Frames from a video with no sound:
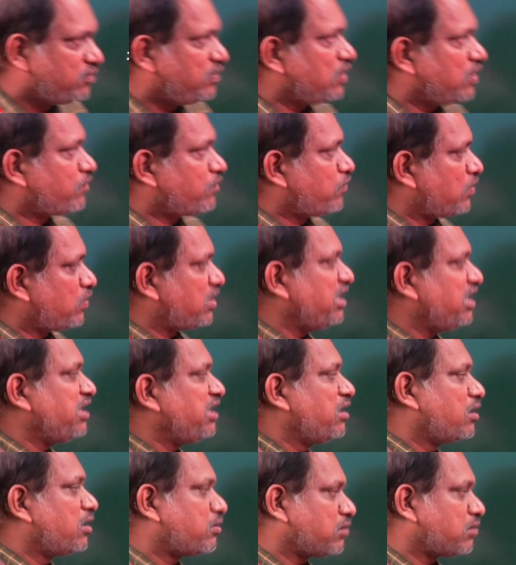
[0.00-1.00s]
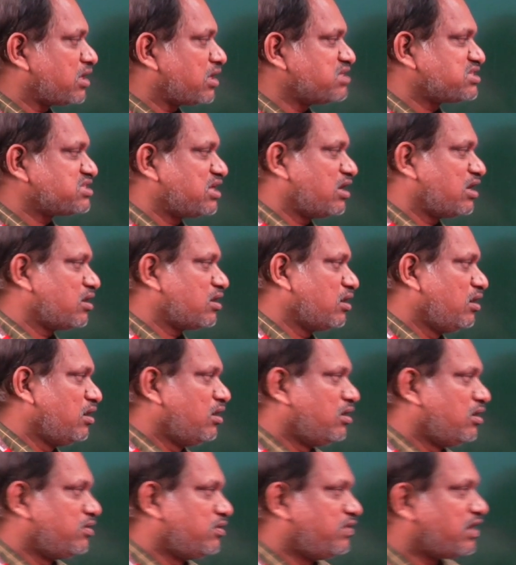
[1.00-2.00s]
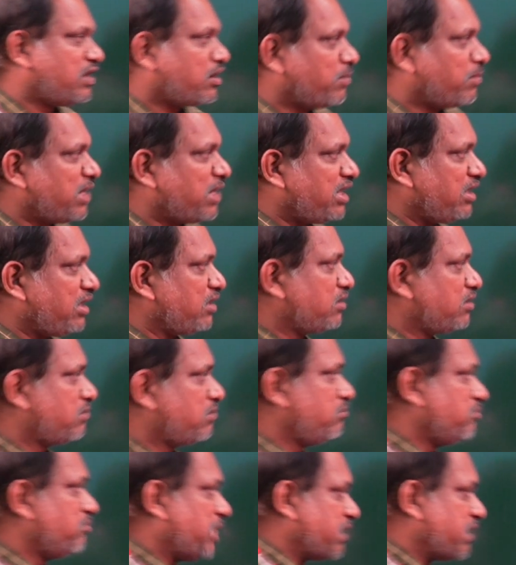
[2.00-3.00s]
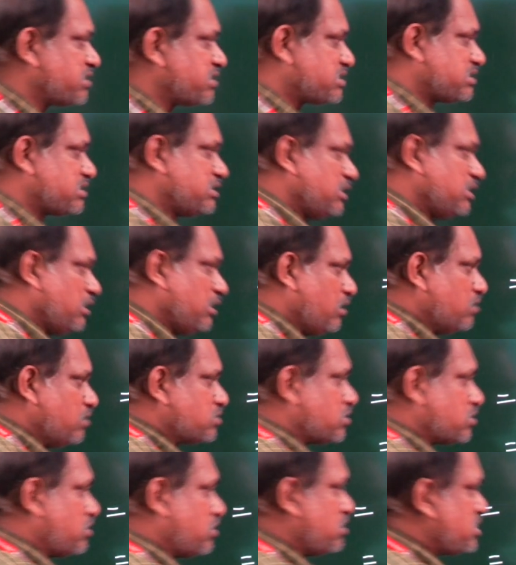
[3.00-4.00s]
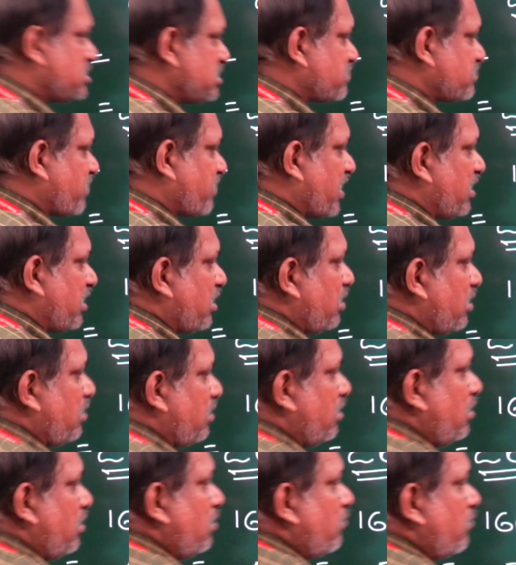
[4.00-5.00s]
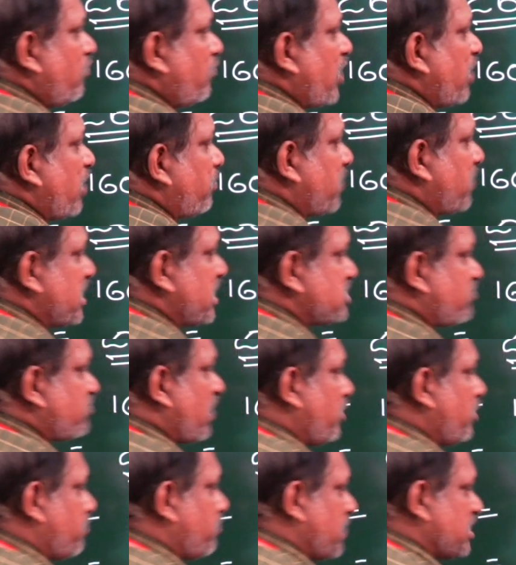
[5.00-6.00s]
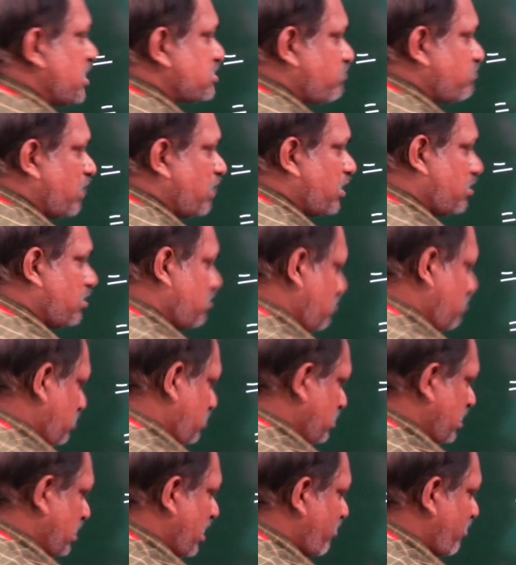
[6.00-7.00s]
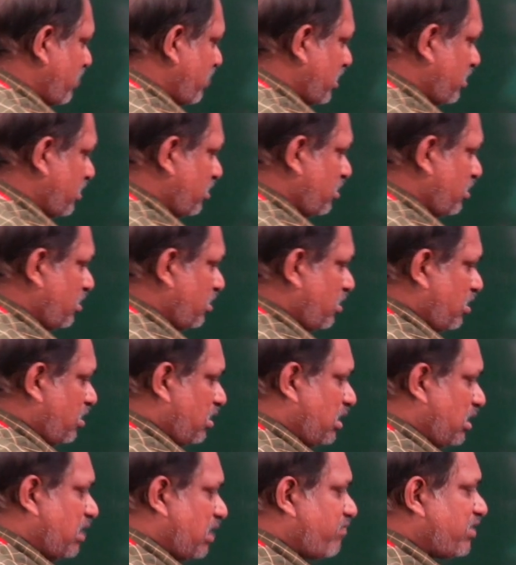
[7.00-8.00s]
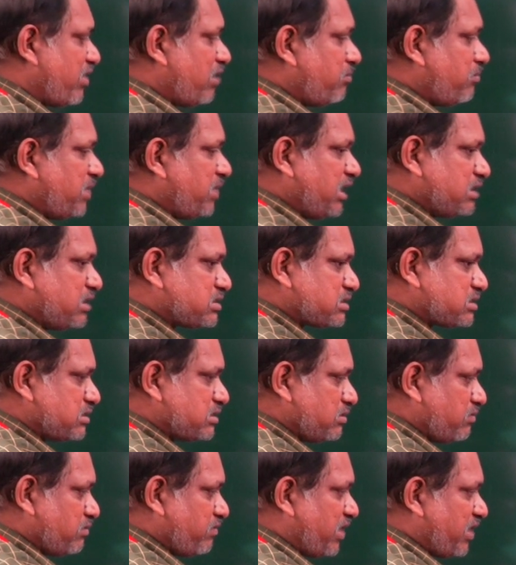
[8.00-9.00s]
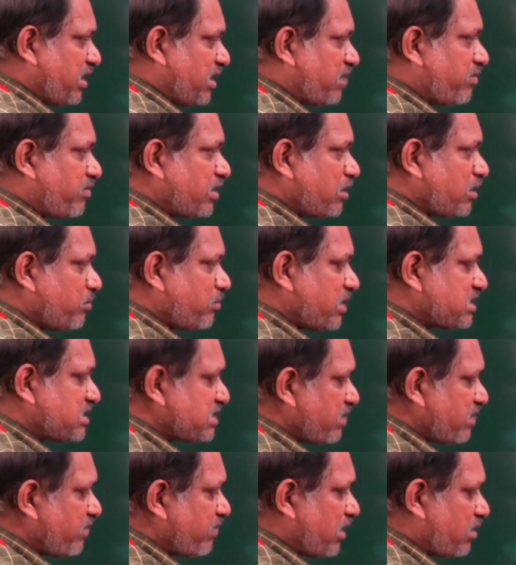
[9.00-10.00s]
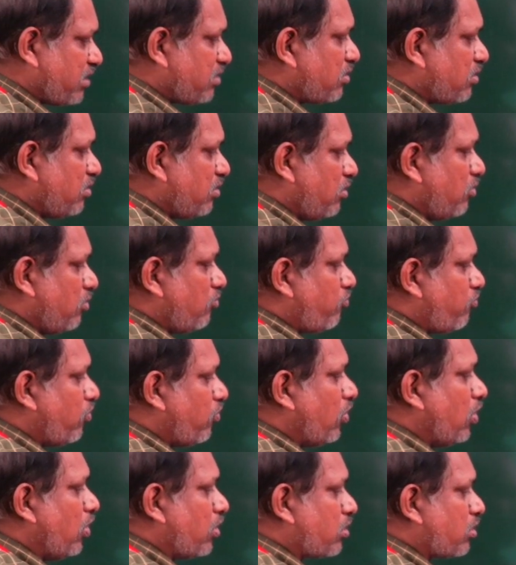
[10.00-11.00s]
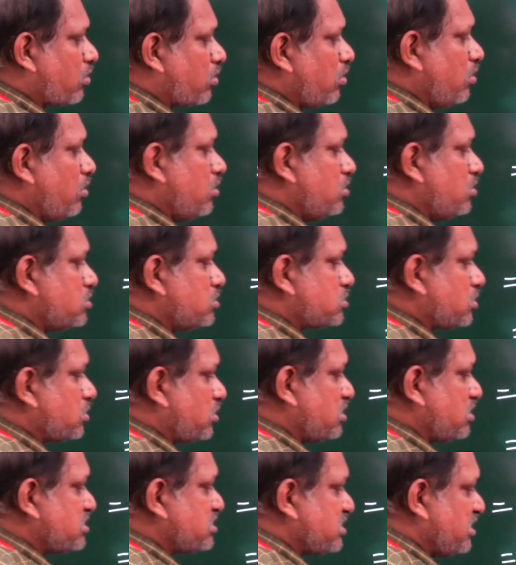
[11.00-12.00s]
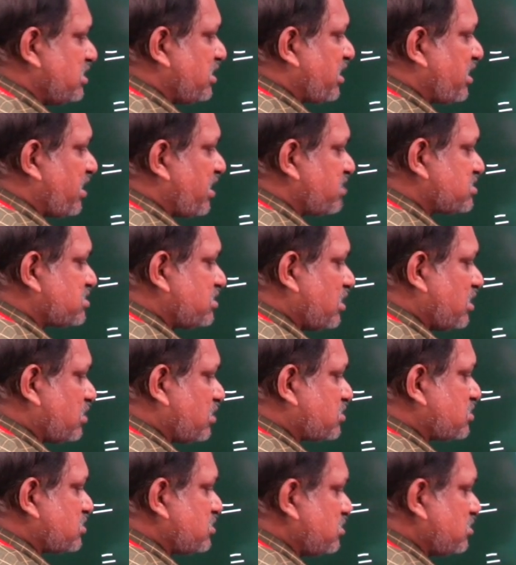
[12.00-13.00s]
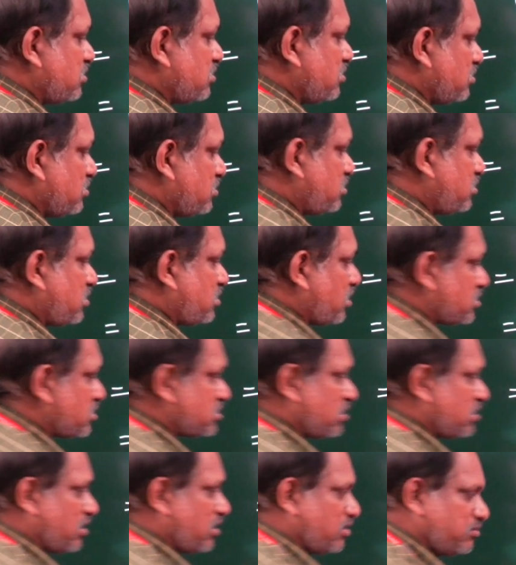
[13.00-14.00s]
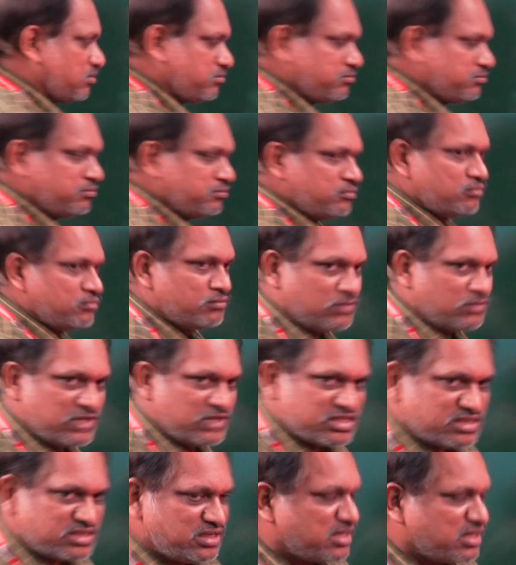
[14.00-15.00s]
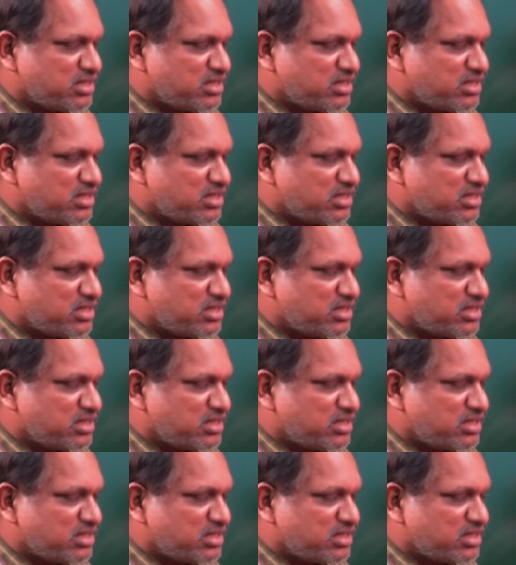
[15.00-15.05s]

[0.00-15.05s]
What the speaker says: therefore need not to consider the remaining months. So this is final. 5 plus 5 plus 1, 11. 11 means when divided by 7, 4. So this indicates that Thursday. This